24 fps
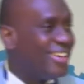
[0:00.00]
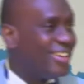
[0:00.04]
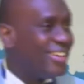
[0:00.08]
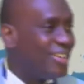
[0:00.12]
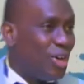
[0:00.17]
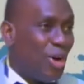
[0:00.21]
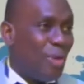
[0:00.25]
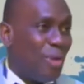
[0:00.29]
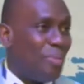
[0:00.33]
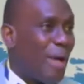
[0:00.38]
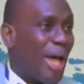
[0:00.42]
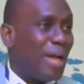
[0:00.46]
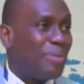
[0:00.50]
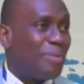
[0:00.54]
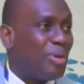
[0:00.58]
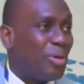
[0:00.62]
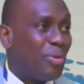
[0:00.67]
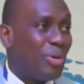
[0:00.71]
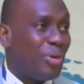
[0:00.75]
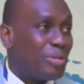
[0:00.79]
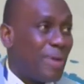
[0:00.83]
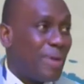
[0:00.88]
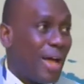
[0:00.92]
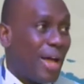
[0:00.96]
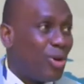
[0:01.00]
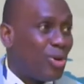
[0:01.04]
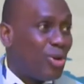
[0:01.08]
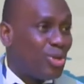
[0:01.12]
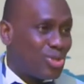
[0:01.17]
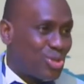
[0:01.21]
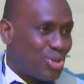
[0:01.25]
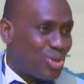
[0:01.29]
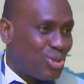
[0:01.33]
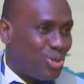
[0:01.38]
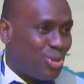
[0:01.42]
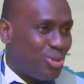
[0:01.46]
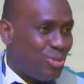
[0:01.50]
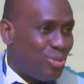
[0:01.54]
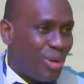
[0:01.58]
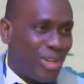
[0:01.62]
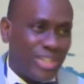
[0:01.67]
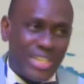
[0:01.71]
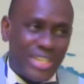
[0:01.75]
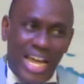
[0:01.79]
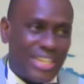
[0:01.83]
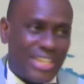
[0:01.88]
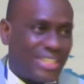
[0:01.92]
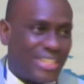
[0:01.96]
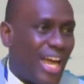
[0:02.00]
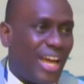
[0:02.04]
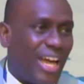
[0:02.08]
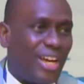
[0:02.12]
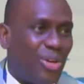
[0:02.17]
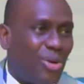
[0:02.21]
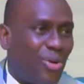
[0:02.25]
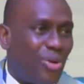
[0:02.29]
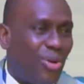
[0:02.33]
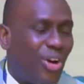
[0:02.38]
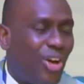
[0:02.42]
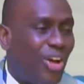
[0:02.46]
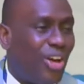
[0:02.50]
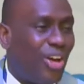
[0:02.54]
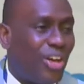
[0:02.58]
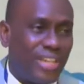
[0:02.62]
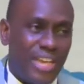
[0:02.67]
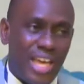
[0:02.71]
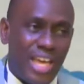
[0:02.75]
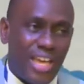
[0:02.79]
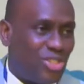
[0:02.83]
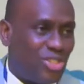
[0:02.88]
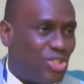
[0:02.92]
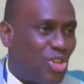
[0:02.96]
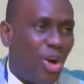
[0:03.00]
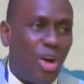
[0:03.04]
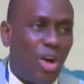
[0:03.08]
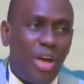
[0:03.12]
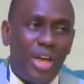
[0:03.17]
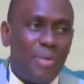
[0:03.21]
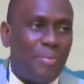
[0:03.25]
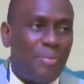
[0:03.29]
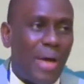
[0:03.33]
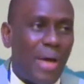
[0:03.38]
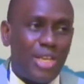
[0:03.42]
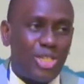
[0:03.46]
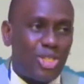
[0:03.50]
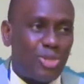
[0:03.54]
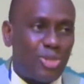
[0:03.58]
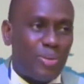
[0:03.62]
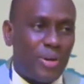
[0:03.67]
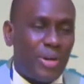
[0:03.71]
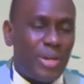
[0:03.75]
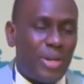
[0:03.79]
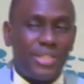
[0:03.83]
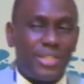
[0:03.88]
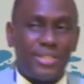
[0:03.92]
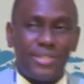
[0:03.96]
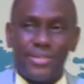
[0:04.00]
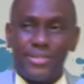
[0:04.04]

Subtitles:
Don't mind me with my old school, but I tell you, there's joy in my spirit.